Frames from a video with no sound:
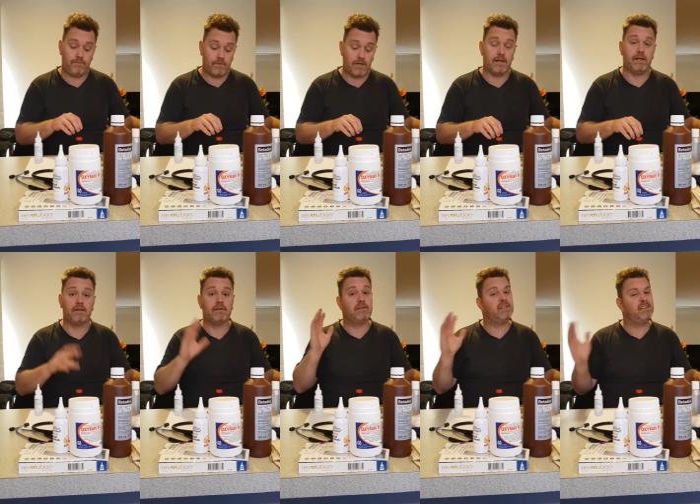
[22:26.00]
Okay?
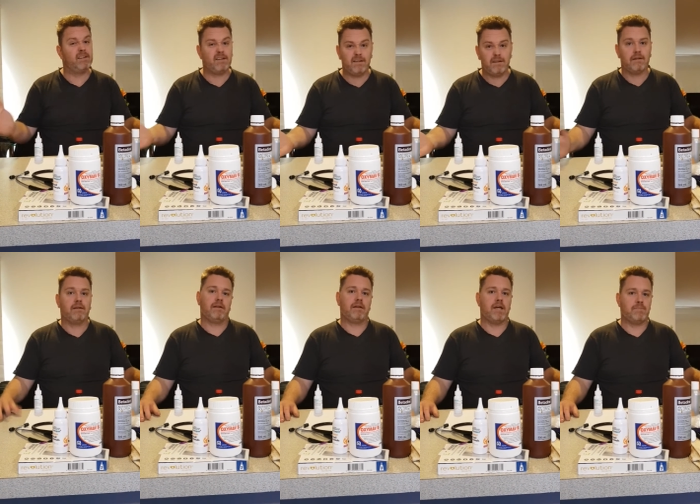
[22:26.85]

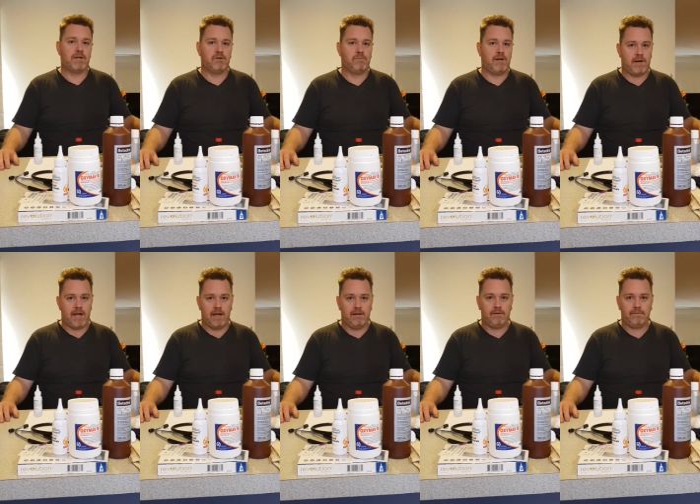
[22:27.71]
Keep a little bit on
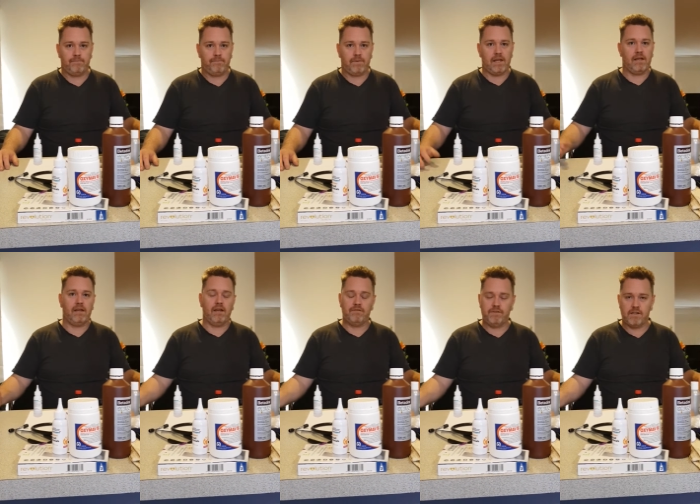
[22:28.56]
hand.
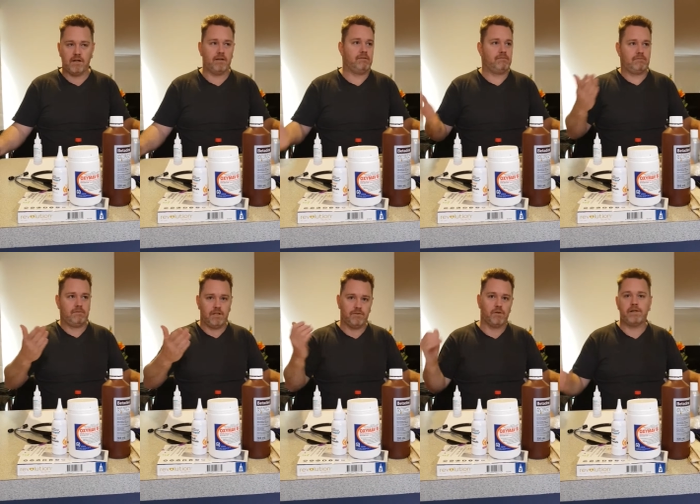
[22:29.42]
If you don't,
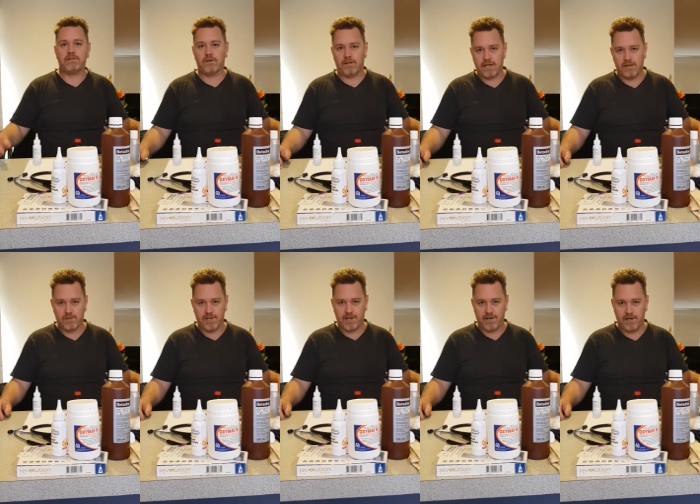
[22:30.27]
you've always got the kettle
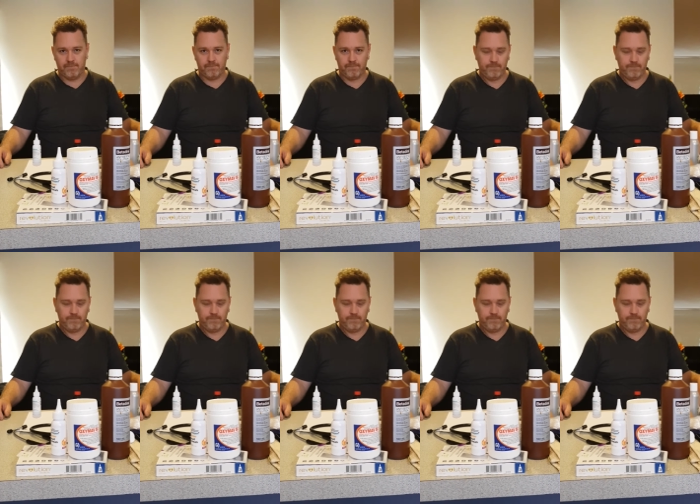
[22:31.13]
sitting at home.